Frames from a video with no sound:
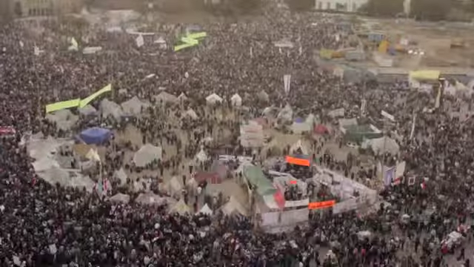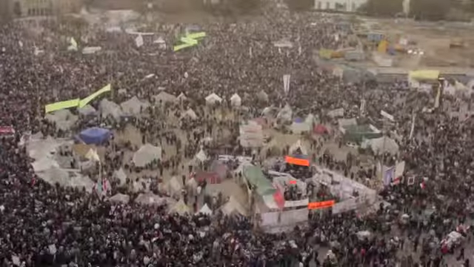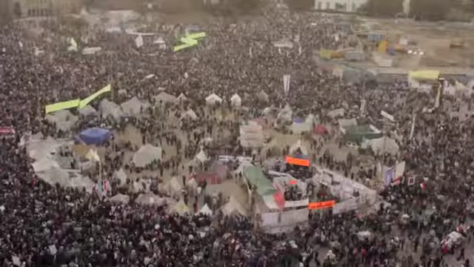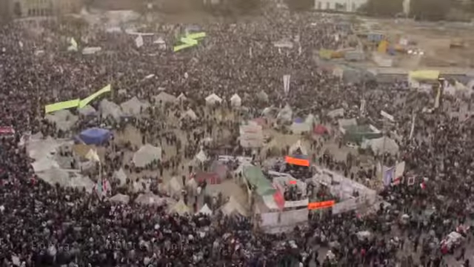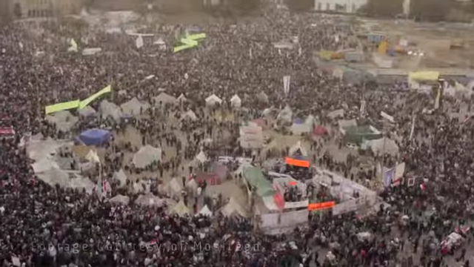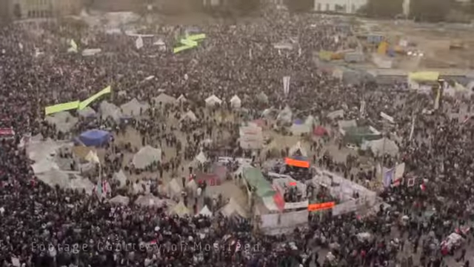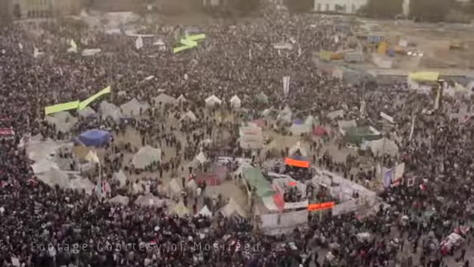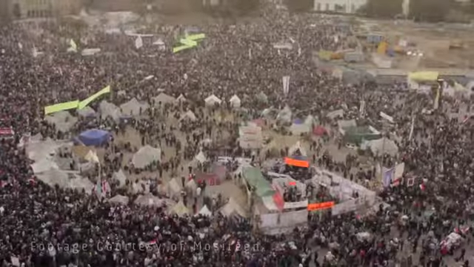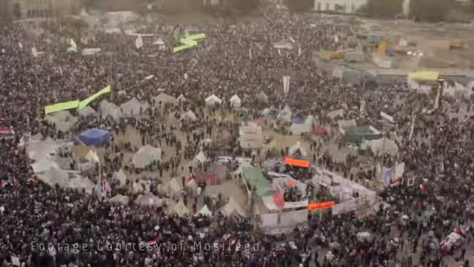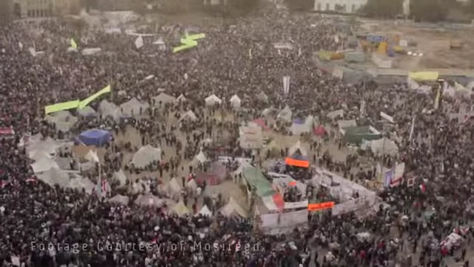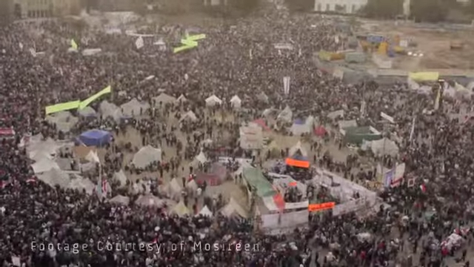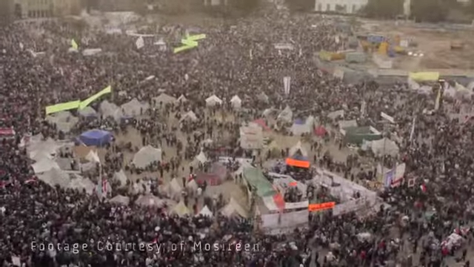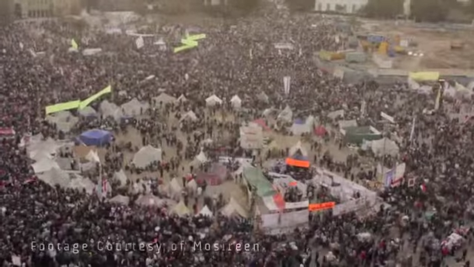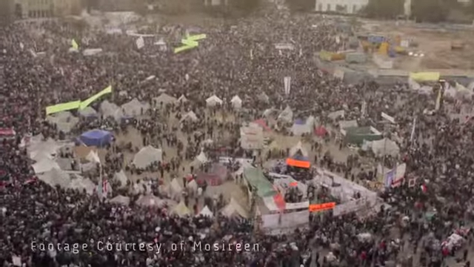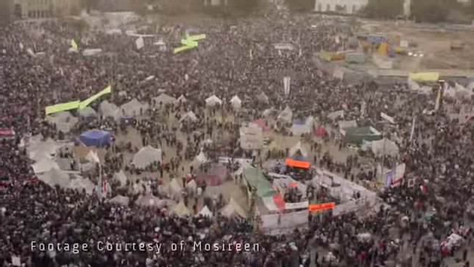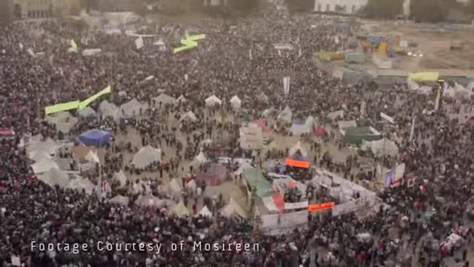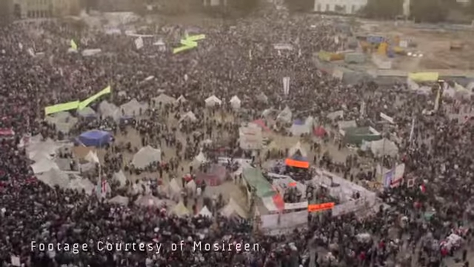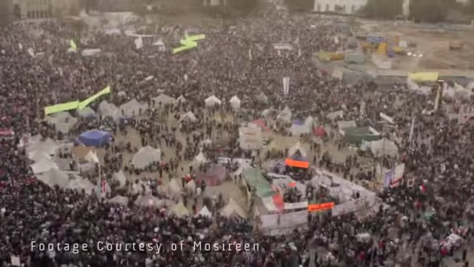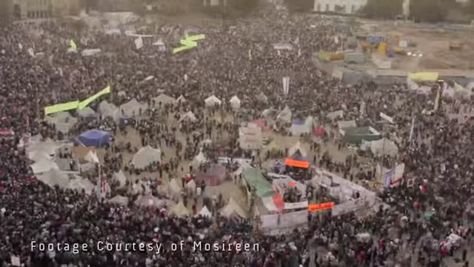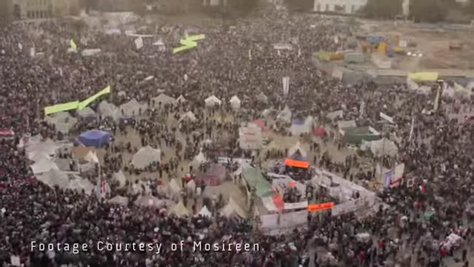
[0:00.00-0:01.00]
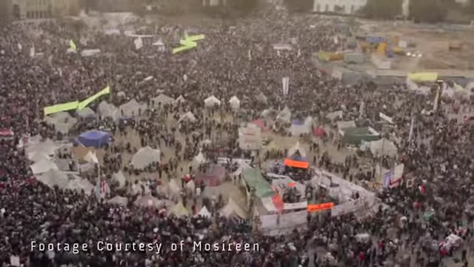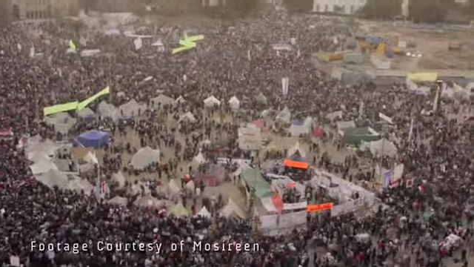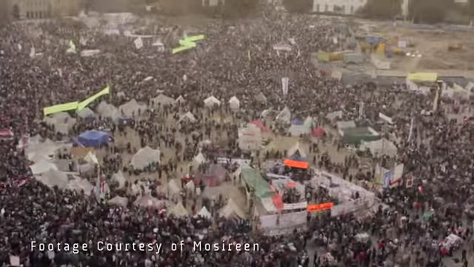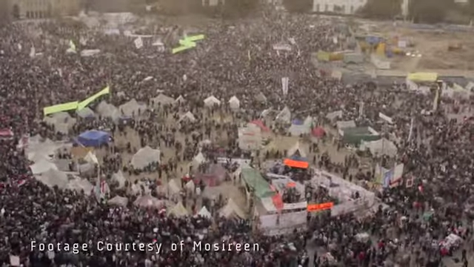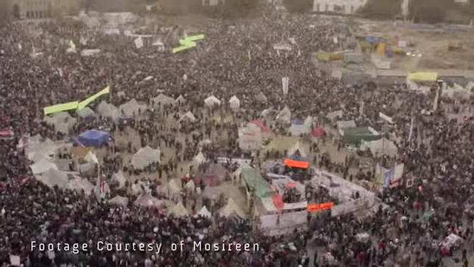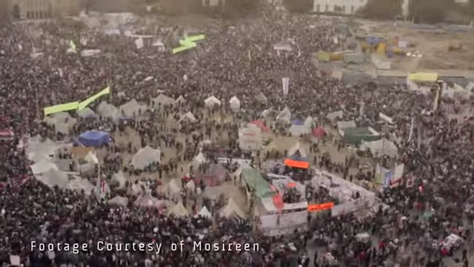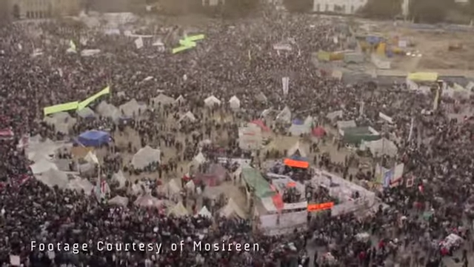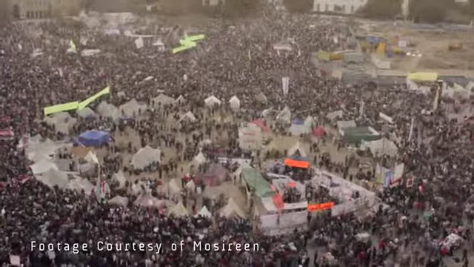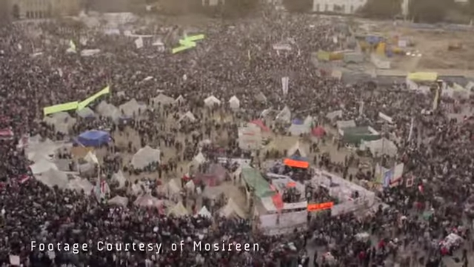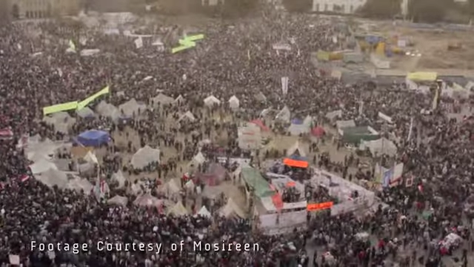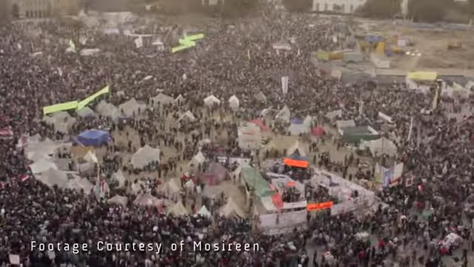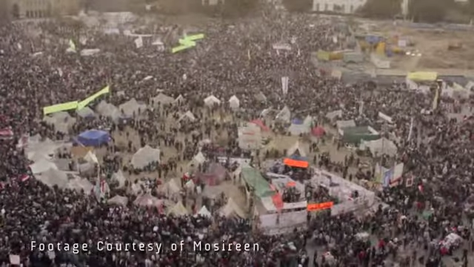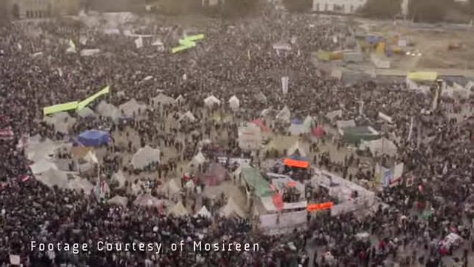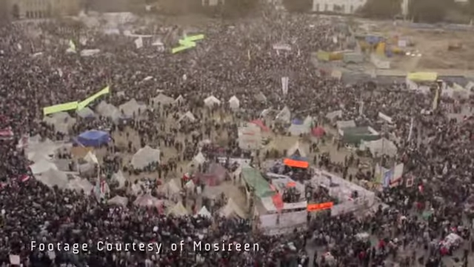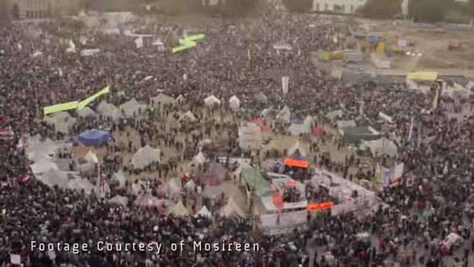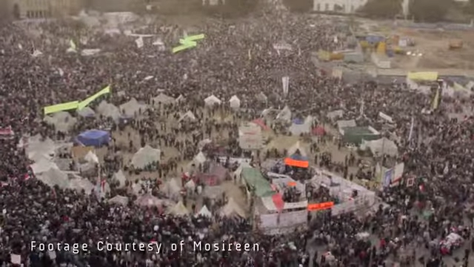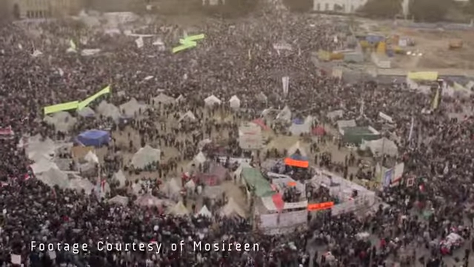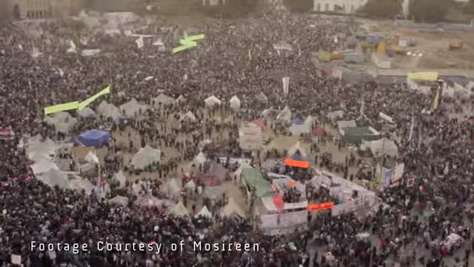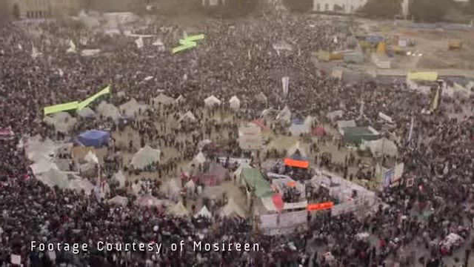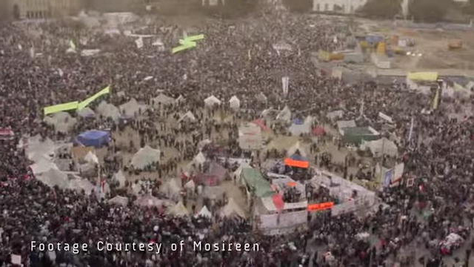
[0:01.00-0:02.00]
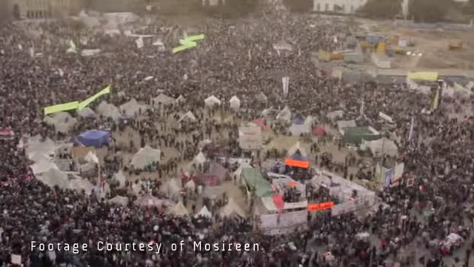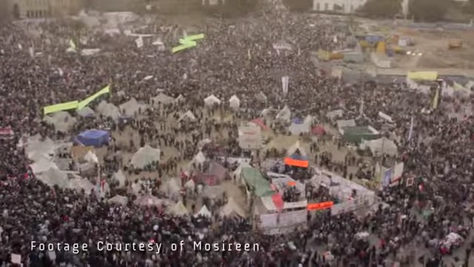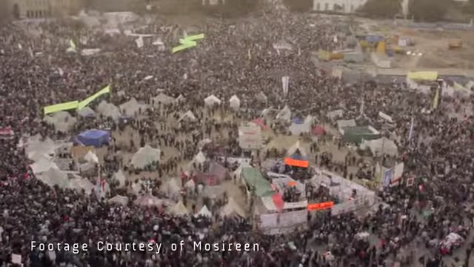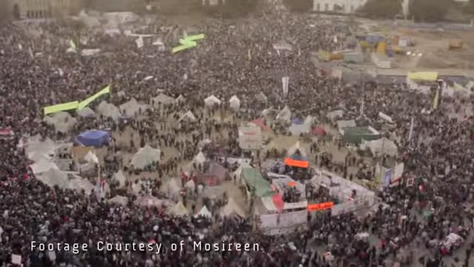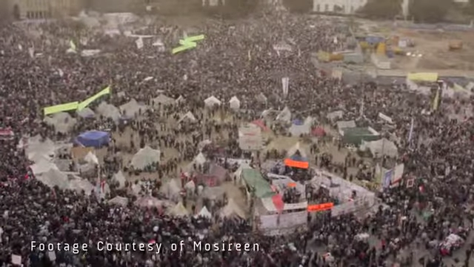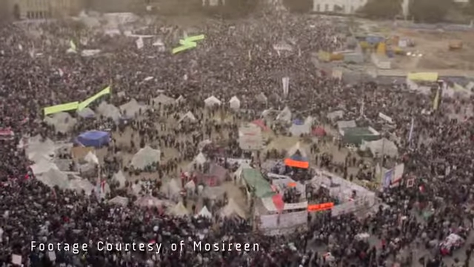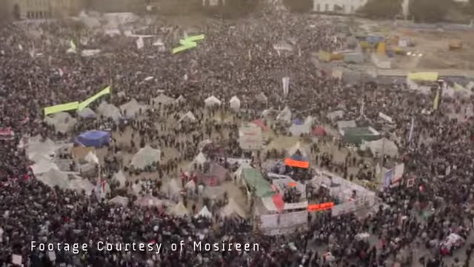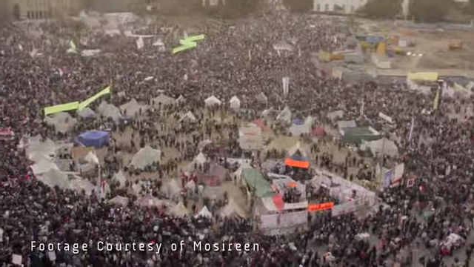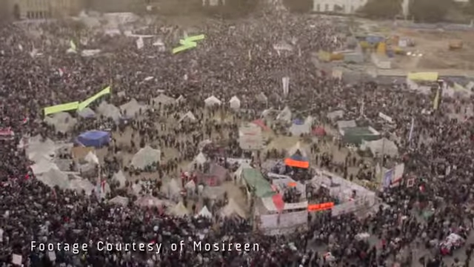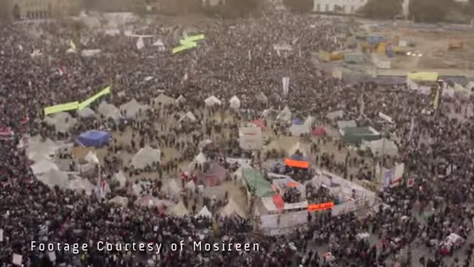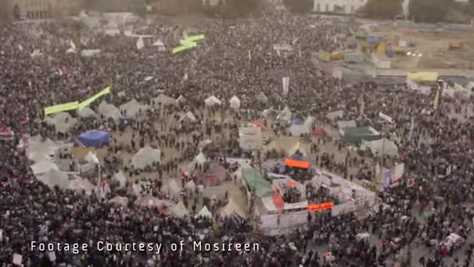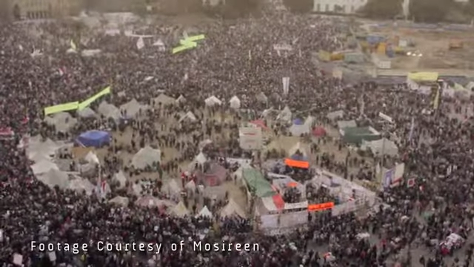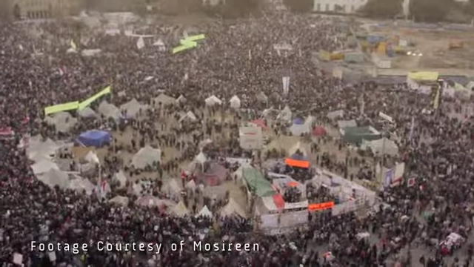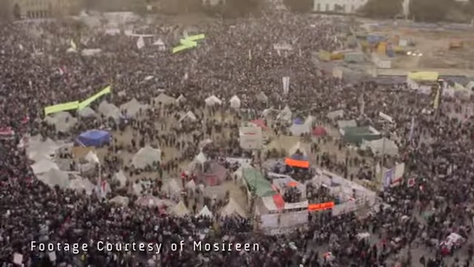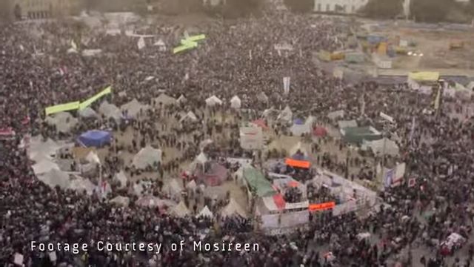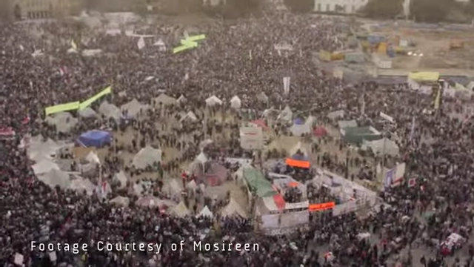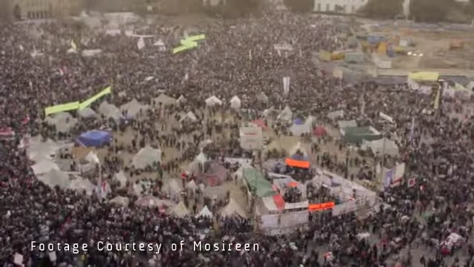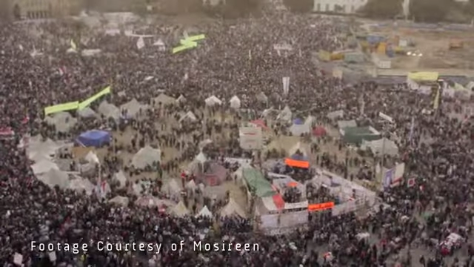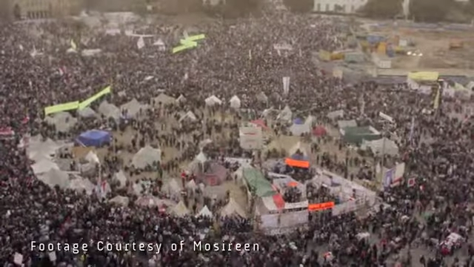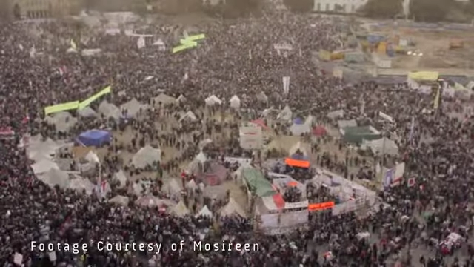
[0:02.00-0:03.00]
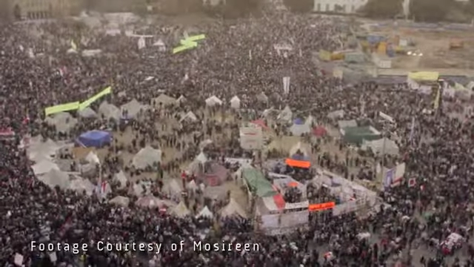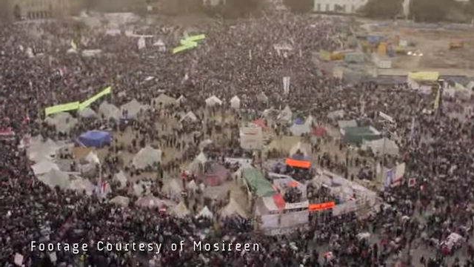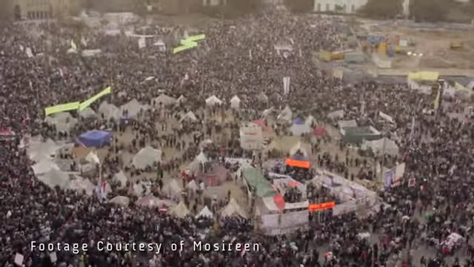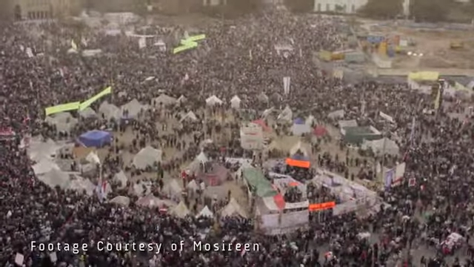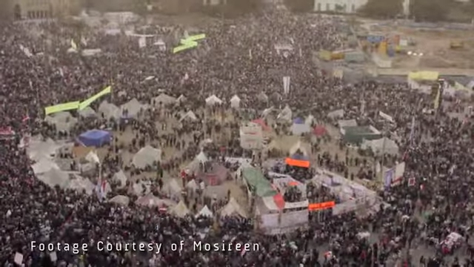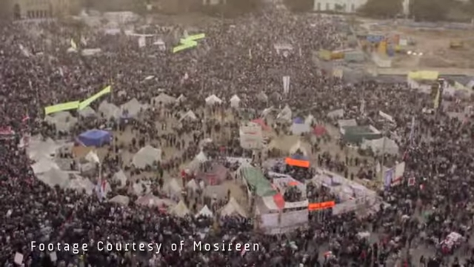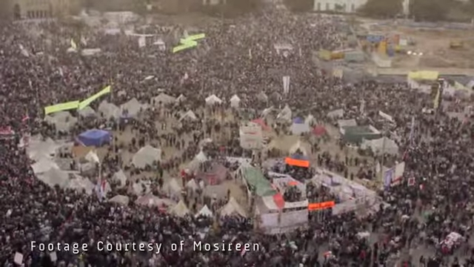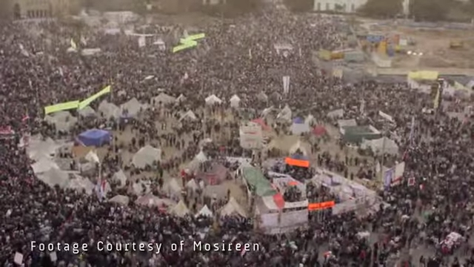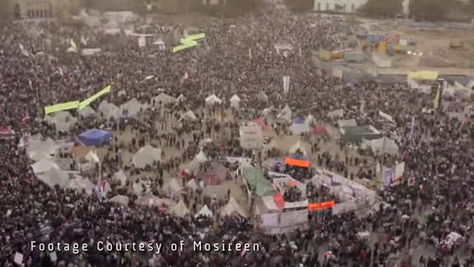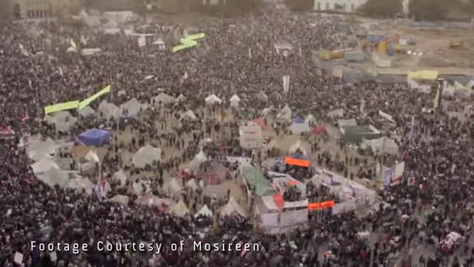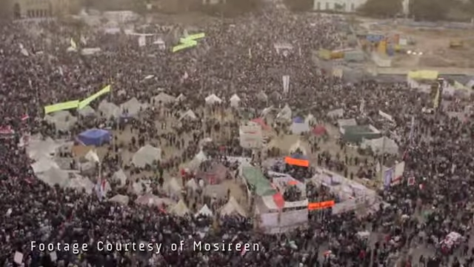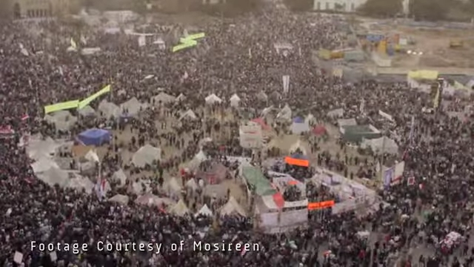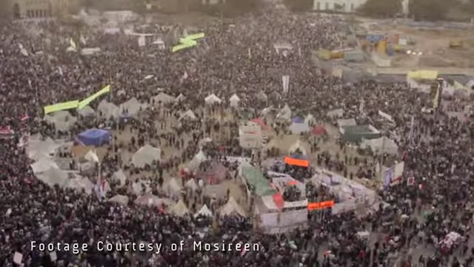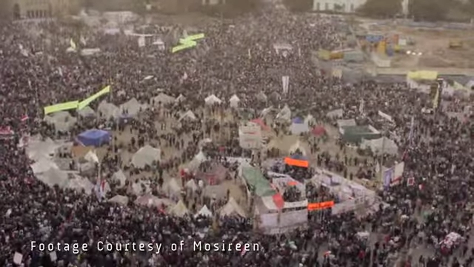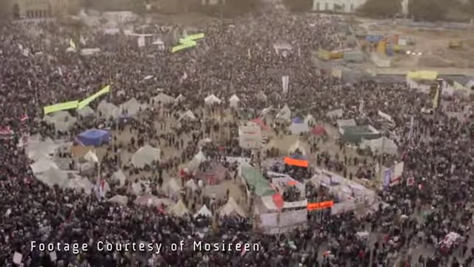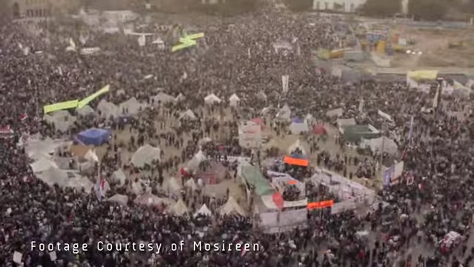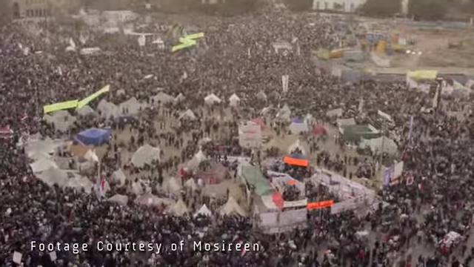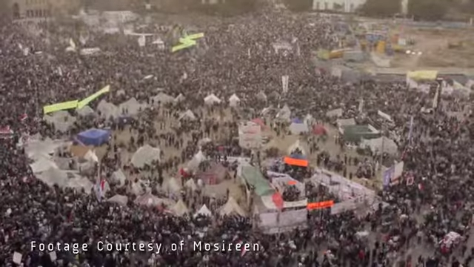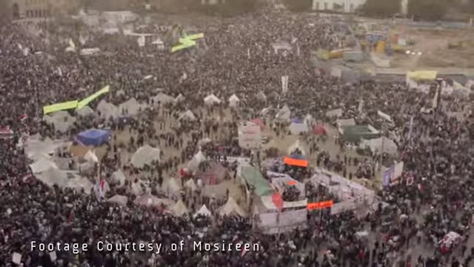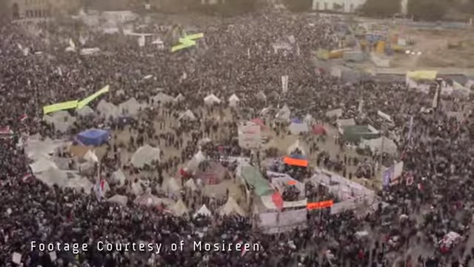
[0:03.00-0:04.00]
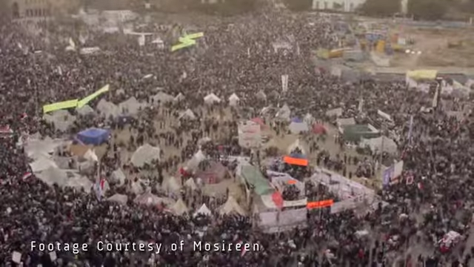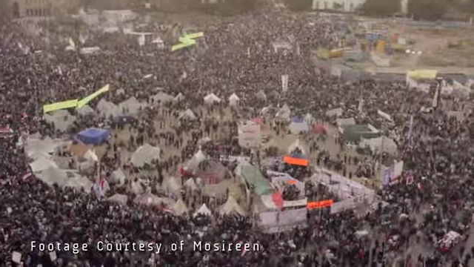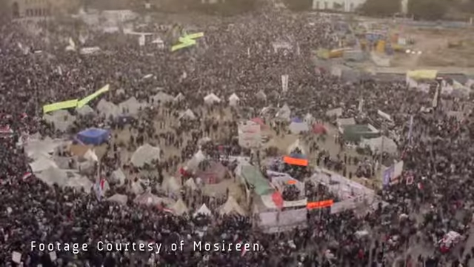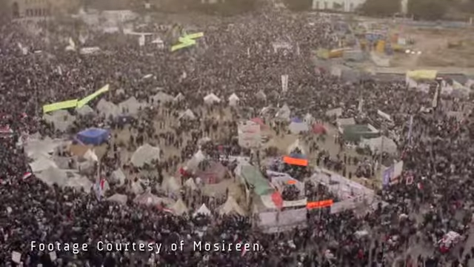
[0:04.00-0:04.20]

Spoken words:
[unreadable: no face in view]